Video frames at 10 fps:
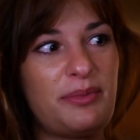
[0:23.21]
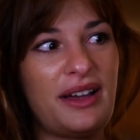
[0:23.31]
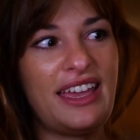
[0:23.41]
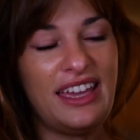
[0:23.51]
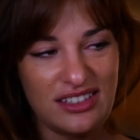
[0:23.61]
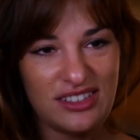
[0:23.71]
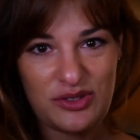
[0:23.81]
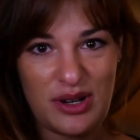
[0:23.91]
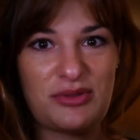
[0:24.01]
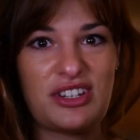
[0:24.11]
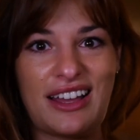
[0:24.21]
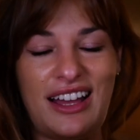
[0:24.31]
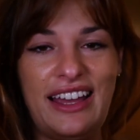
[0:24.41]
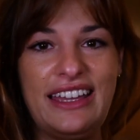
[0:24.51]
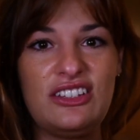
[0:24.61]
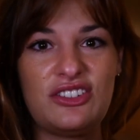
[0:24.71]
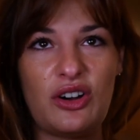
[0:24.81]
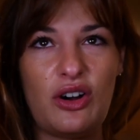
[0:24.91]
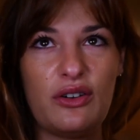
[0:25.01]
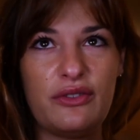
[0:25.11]
by his description, a kind
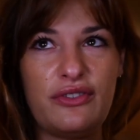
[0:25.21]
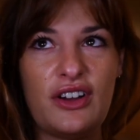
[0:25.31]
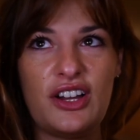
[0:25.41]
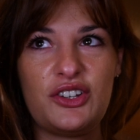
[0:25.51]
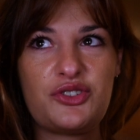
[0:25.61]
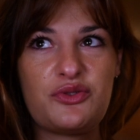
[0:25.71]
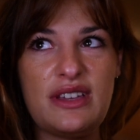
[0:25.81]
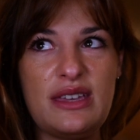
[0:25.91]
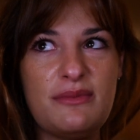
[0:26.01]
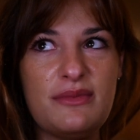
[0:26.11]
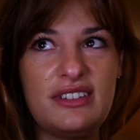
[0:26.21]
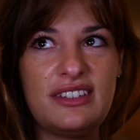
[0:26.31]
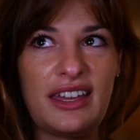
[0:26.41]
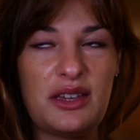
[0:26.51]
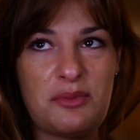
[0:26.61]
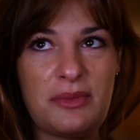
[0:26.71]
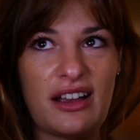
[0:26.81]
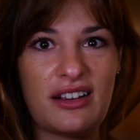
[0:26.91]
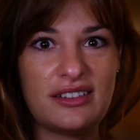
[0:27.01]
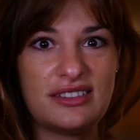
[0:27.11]
of dream
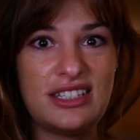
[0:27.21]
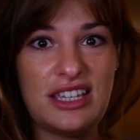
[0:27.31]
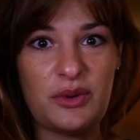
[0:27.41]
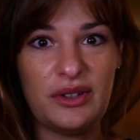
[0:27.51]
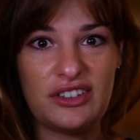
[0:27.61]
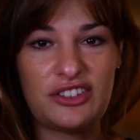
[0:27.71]
nightmare sequence.